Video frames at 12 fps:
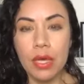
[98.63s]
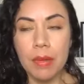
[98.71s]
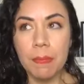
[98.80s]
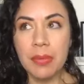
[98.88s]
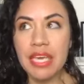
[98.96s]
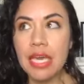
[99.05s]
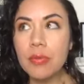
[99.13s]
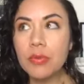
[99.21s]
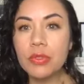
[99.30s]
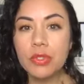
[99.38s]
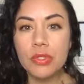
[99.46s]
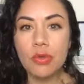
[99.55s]
be able
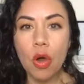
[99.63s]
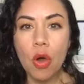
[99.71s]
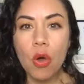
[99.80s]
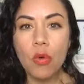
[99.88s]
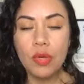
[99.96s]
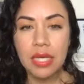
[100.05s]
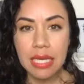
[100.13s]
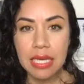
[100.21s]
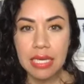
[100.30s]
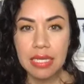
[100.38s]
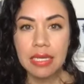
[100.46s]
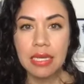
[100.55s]
to hone
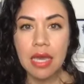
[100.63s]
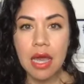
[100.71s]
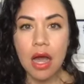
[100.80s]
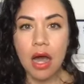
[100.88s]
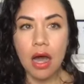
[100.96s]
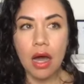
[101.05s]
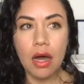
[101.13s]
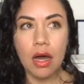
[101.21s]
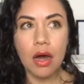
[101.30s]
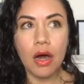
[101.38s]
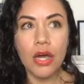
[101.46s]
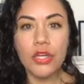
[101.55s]
in
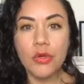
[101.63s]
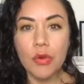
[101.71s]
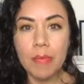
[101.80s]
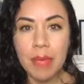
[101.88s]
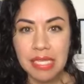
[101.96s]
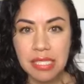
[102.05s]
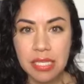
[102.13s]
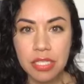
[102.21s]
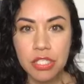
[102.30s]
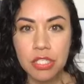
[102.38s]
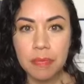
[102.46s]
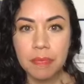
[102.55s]
on your message